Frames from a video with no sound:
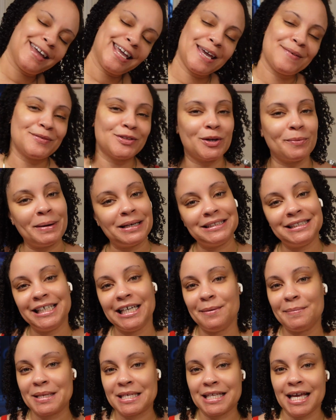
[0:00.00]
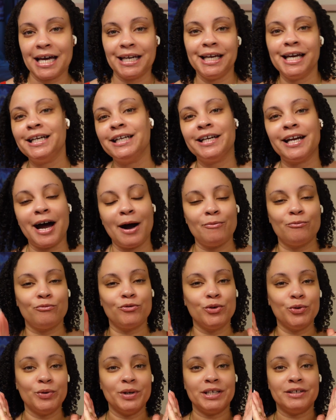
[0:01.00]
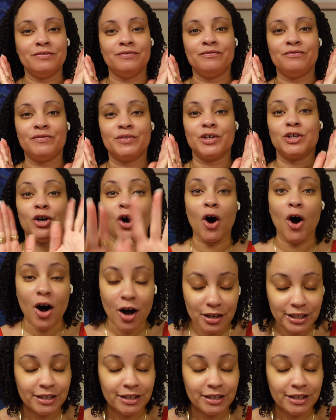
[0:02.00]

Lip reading: Even though my team is not in it, I'm rooting for y'all.